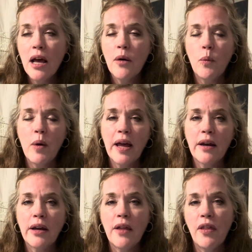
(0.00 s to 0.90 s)

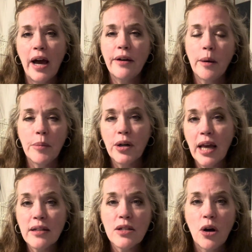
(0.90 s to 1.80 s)
when that number
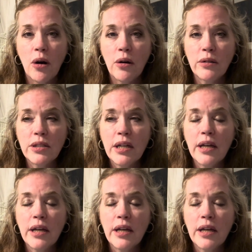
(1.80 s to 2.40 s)
gets called.